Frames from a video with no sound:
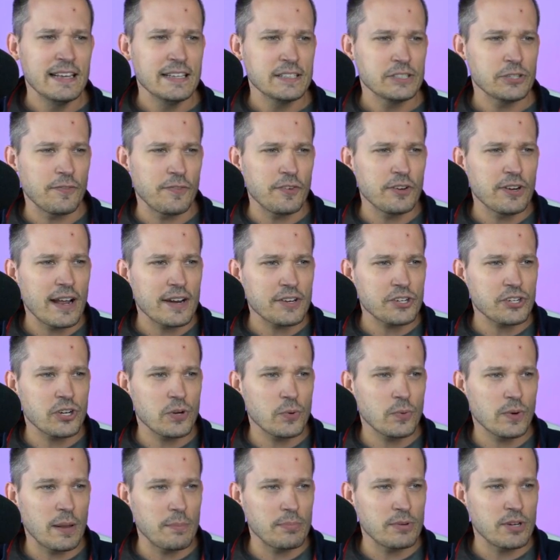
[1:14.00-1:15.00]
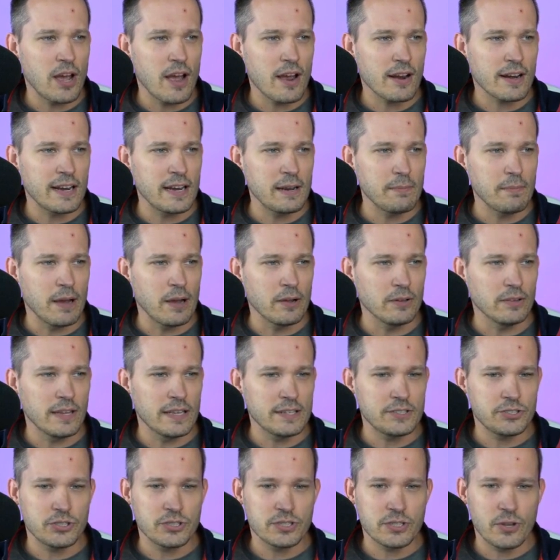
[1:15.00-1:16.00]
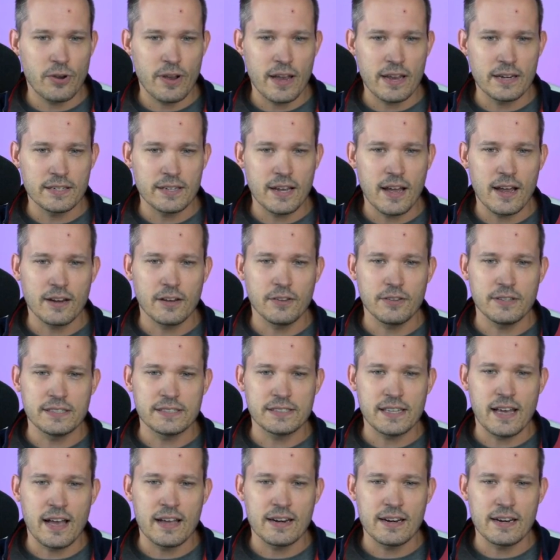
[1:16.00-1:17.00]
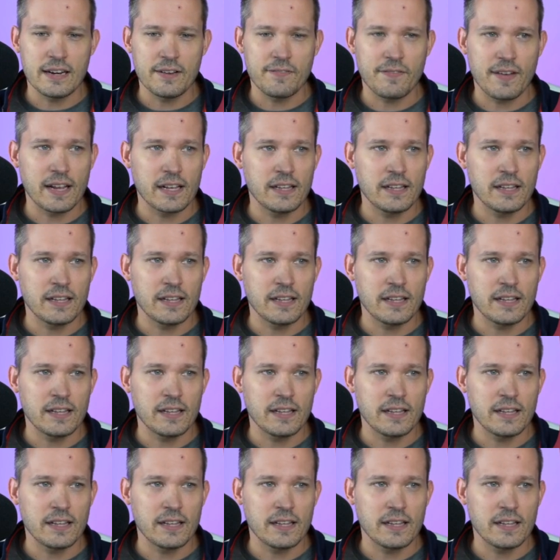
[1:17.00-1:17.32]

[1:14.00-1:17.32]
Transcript: So if you're not sure what I'm talking about, let's just go ahead and toggle this on. And if I